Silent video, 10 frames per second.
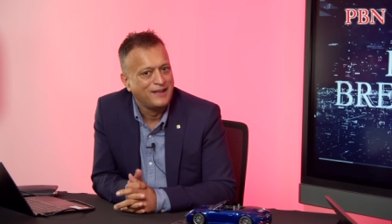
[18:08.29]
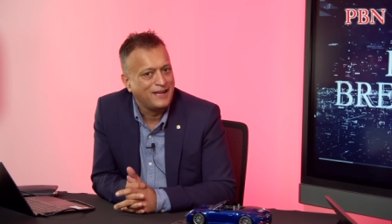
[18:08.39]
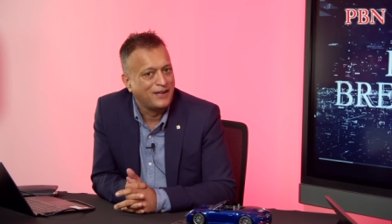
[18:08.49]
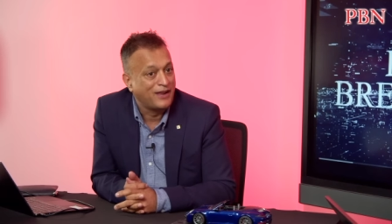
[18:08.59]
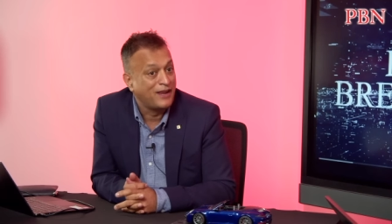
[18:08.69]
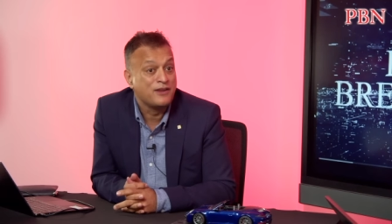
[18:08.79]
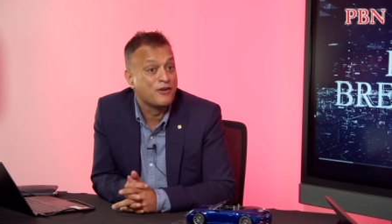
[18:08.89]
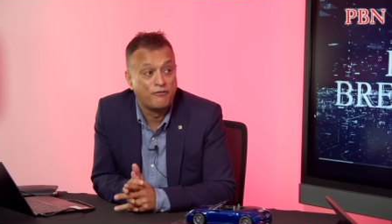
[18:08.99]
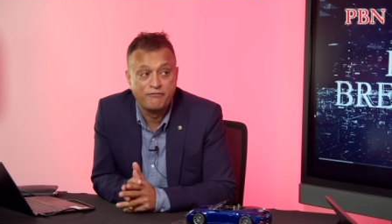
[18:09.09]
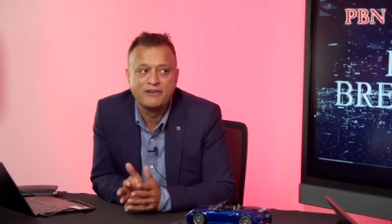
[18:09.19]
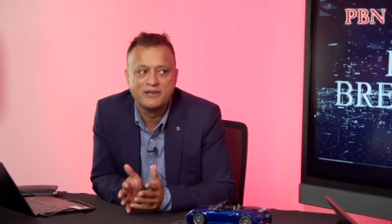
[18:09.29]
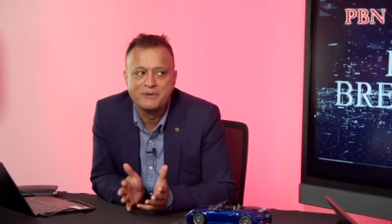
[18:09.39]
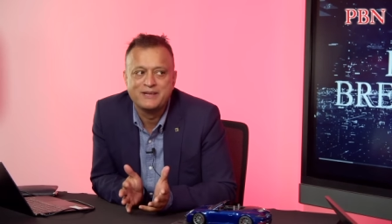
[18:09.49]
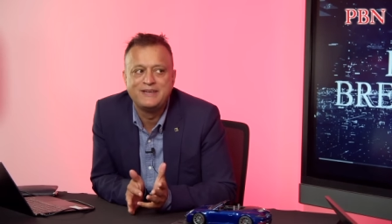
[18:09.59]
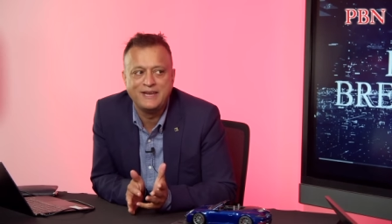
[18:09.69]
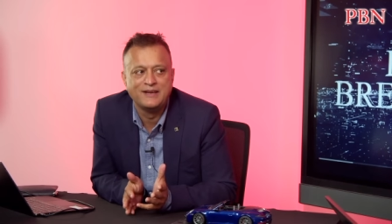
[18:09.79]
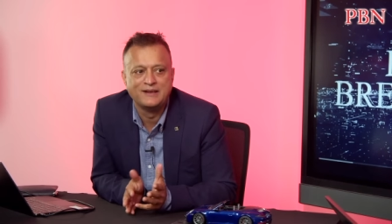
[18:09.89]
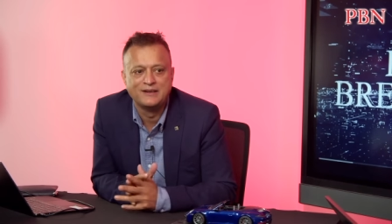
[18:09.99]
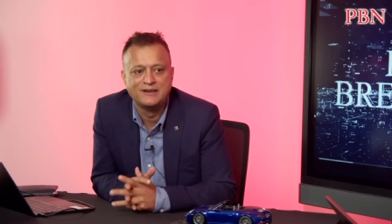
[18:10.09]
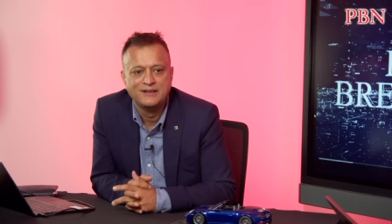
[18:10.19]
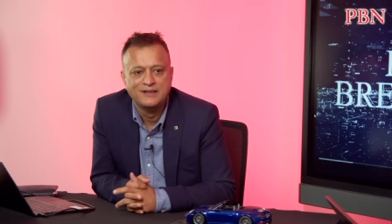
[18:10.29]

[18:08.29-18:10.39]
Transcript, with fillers: you know, in the offering them a deal,